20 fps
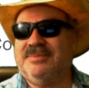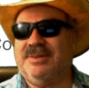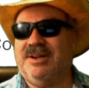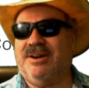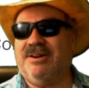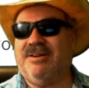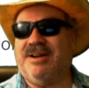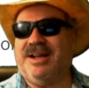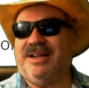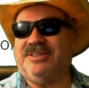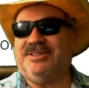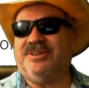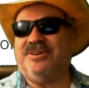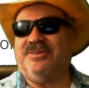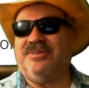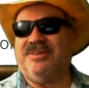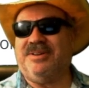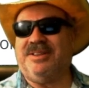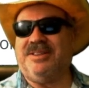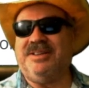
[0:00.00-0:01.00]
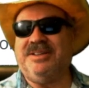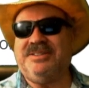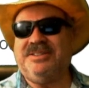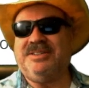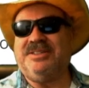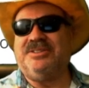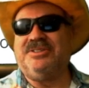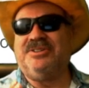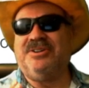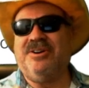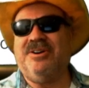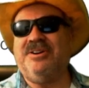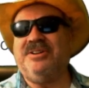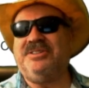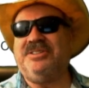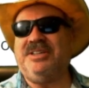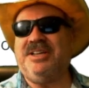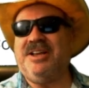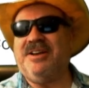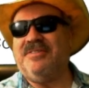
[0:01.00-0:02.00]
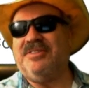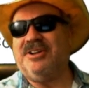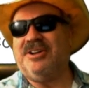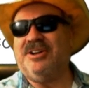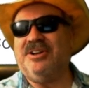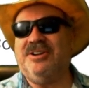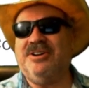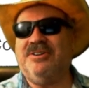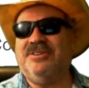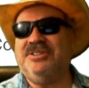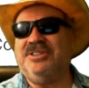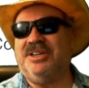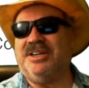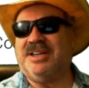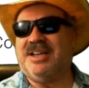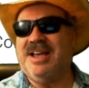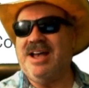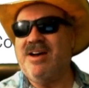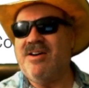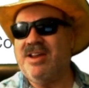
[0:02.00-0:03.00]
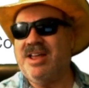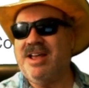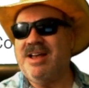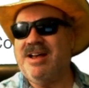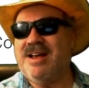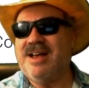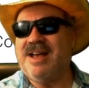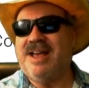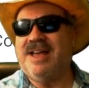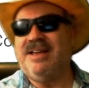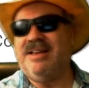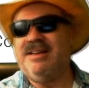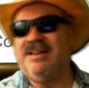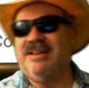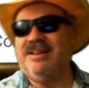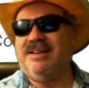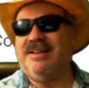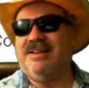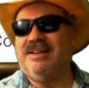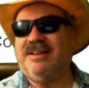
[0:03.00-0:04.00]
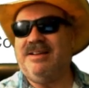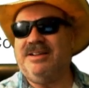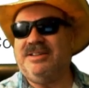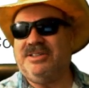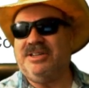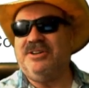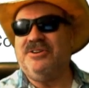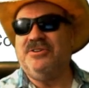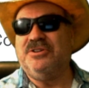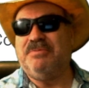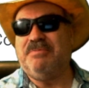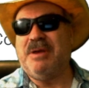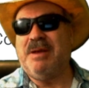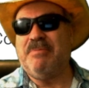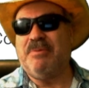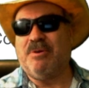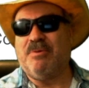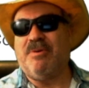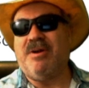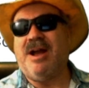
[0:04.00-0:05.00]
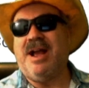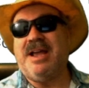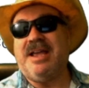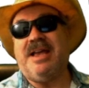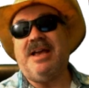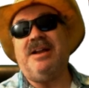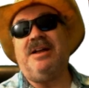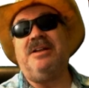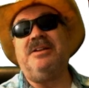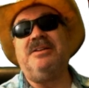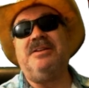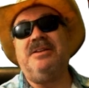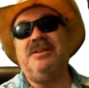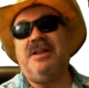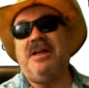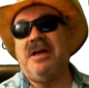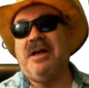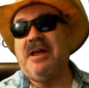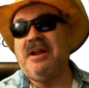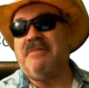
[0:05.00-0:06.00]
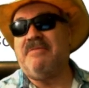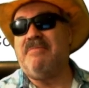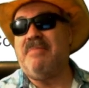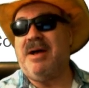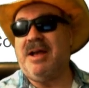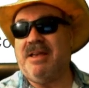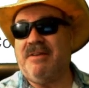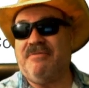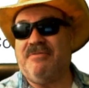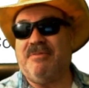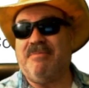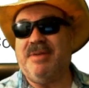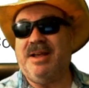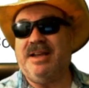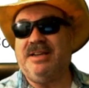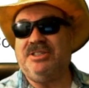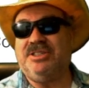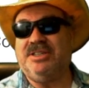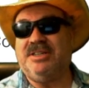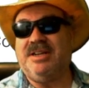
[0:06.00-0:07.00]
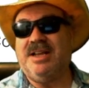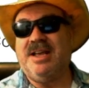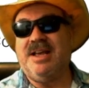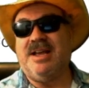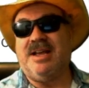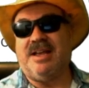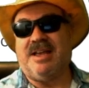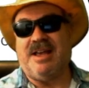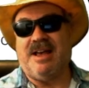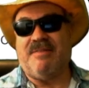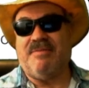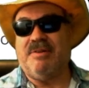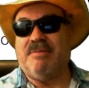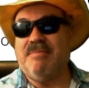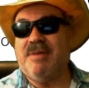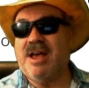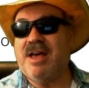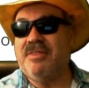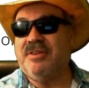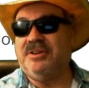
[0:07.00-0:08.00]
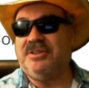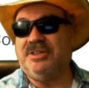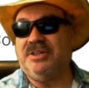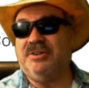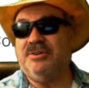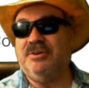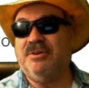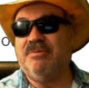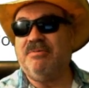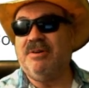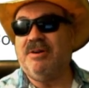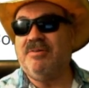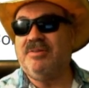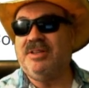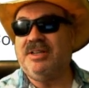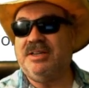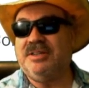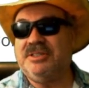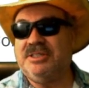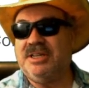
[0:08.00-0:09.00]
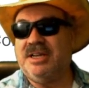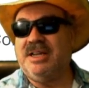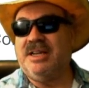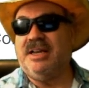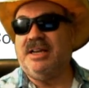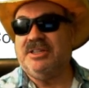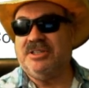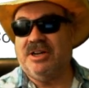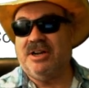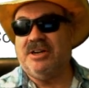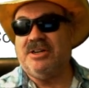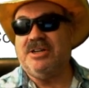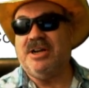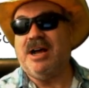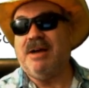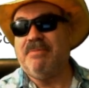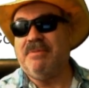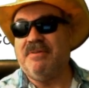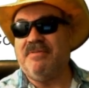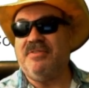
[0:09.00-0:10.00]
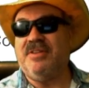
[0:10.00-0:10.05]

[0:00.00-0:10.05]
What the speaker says: All right, so this is courtesy of the Kenosha County Eye. It is a newspaper where I get a lot of my information. Kevin Matheson, who wrote this, is on top of